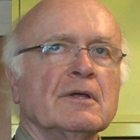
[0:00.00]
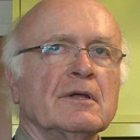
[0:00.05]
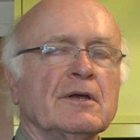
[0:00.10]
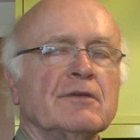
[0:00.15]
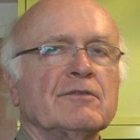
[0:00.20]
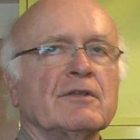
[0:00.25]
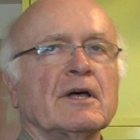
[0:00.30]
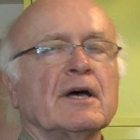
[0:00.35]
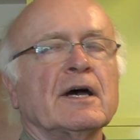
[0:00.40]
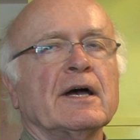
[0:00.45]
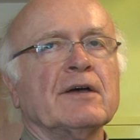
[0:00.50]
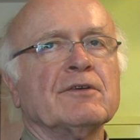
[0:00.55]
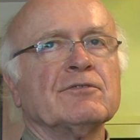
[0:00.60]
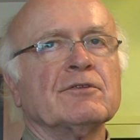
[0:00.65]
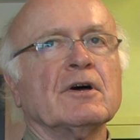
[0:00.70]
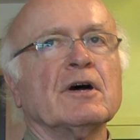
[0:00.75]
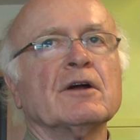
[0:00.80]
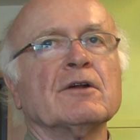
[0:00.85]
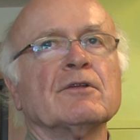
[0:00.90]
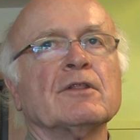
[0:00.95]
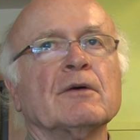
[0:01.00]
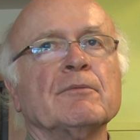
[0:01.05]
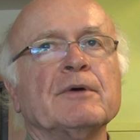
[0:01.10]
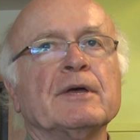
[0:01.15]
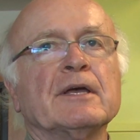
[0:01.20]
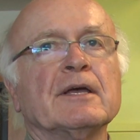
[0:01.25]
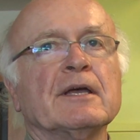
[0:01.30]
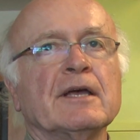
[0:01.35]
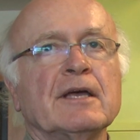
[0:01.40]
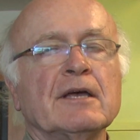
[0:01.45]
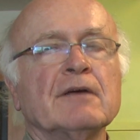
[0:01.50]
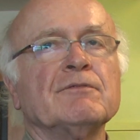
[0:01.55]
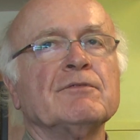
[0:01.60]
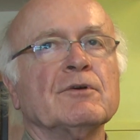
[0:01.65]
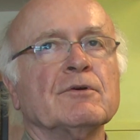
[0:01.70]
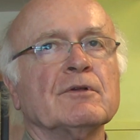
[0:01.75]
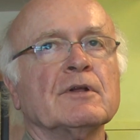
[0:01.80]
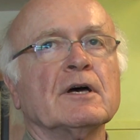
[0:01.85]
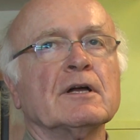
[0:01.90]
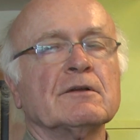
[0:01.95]
it's the highest honor that we can give
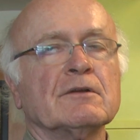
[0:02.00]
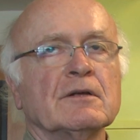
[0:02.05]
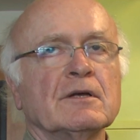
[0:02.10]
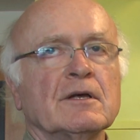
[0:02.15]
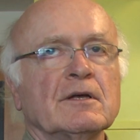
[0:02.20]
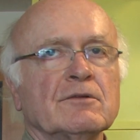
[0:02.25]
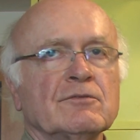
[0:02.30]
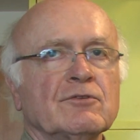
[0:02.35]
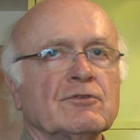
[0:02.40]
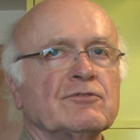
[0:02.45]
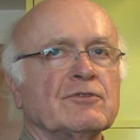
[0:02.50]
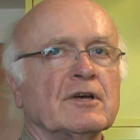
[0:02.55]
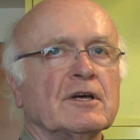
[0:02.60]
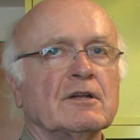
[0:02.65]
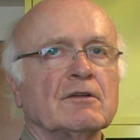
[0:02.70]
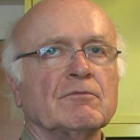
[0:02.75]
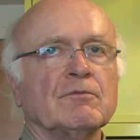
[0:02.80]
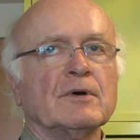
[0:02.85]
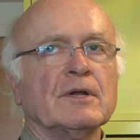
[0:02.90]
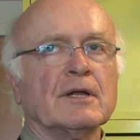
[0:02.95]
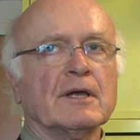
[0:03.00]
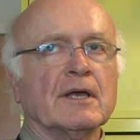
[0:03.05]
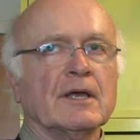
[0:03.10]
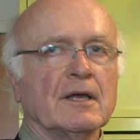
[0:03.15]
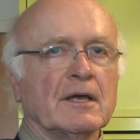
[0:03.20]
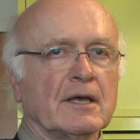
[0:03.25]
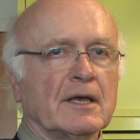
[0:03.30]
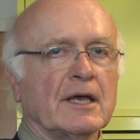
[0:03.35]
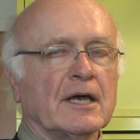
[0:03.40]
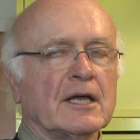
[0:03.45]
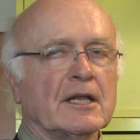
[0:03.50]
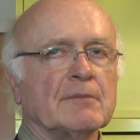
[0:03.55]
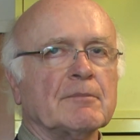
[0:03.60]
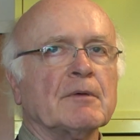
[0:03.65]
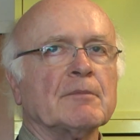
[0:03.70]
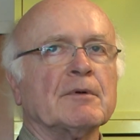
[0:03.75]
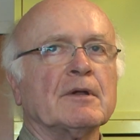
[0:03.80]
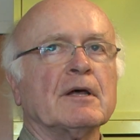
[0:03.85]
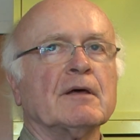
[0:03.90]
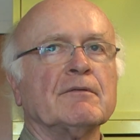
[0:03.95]
you, not just out of one
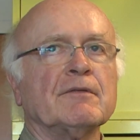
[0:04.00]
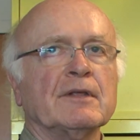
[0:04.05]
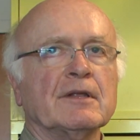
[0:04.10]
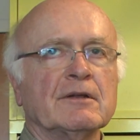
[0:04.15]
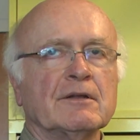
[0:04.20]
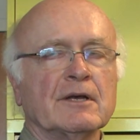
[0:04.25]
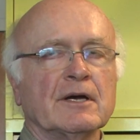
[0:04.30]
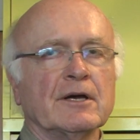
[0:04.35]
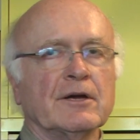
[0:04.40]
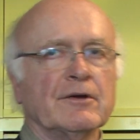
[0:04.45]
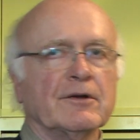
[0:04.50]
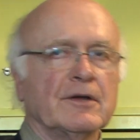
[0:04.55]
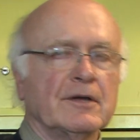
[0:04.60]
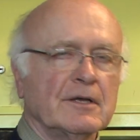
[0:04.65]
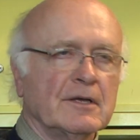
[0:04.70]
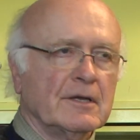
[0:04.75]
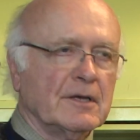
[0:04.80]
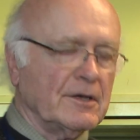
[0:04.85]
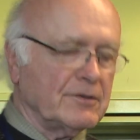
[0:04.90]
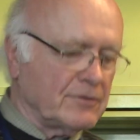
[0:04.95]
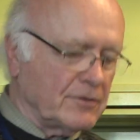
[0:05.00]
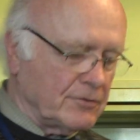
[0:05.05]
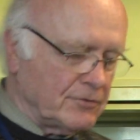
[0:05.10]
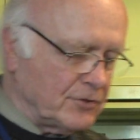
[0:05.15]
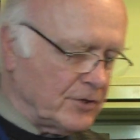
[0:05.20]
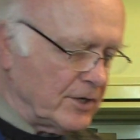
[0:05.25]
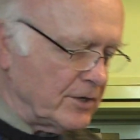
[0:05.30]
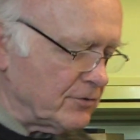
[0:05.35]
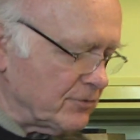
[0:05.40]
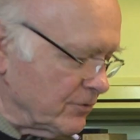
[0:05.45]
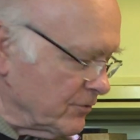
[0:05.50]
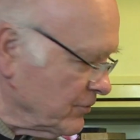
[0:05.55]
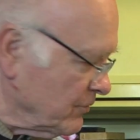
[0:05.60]
academy, but out of the entire association.